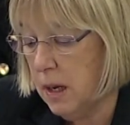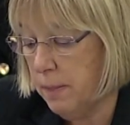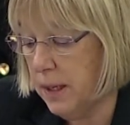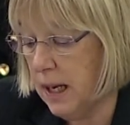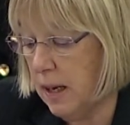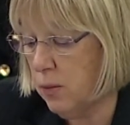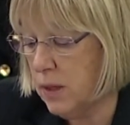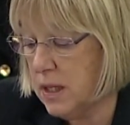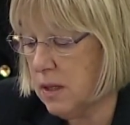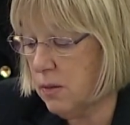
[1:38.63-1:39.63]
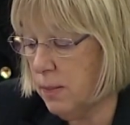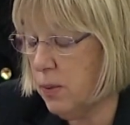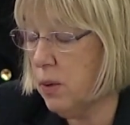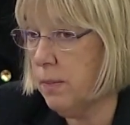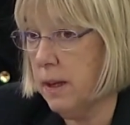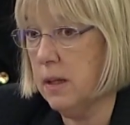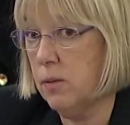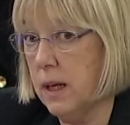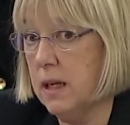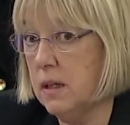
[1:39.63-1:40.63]
But a recent report by the
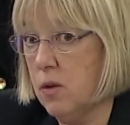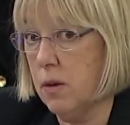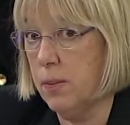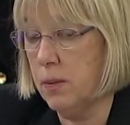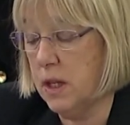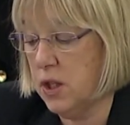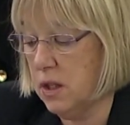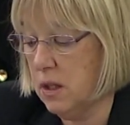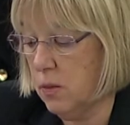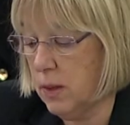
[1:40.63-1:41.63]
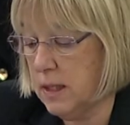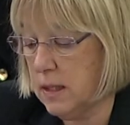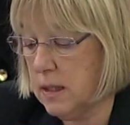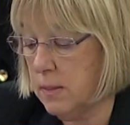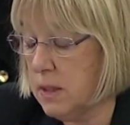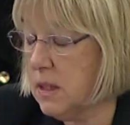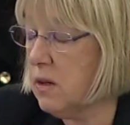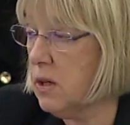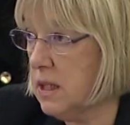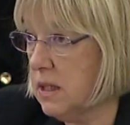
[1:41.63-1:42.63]
RAND Corporation raises some
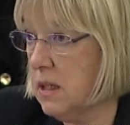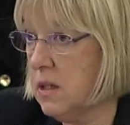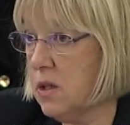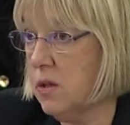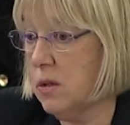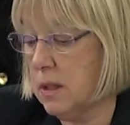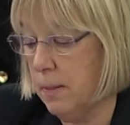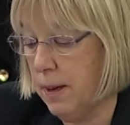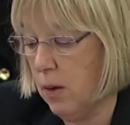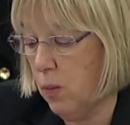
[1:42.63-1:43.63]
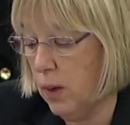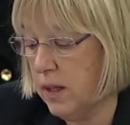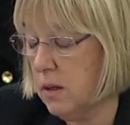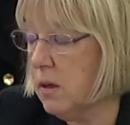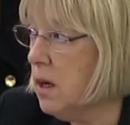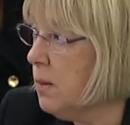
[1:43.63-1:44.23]
serious concerns about whether